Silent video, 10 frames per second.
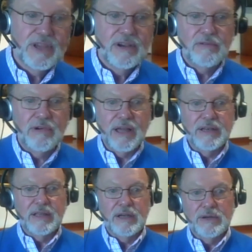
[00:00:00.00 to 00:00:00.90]

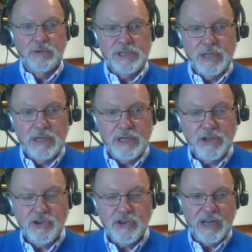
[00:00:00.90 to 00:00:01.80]
when there was an
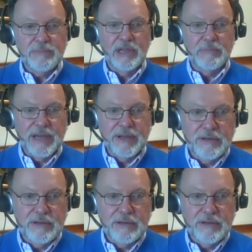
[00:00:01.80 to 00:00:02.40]
incredible amount